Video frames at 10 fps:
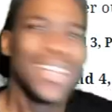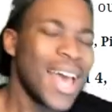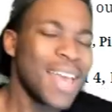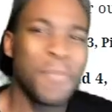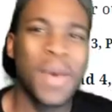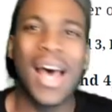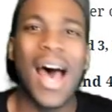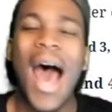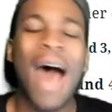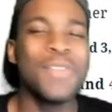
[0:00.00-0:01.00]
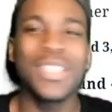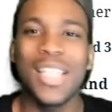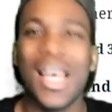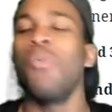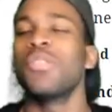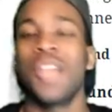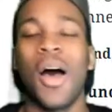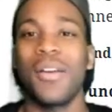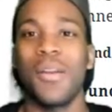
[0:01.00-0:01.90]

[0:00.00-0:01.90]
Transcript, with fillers: Like, obviously I was talking